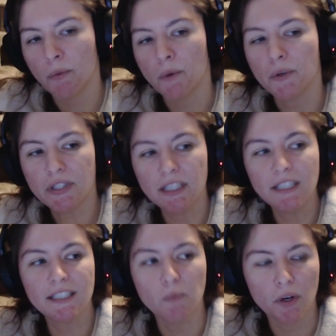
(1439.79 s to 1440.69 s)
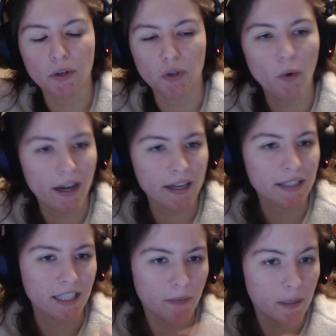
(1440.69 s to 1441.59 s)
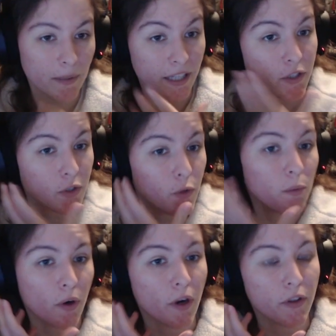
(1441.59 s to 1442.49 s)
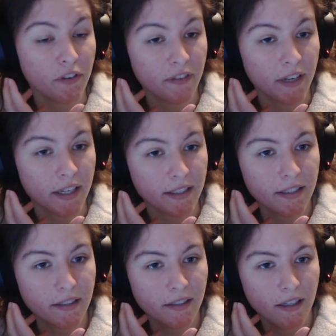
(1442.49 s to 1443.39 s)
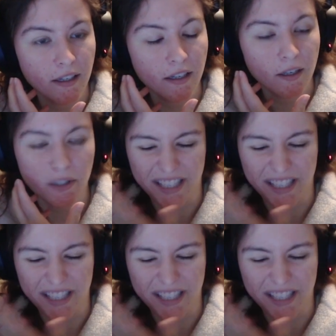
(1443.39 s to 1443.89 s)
But when you see someone who has like maybe like a tumor on their face, which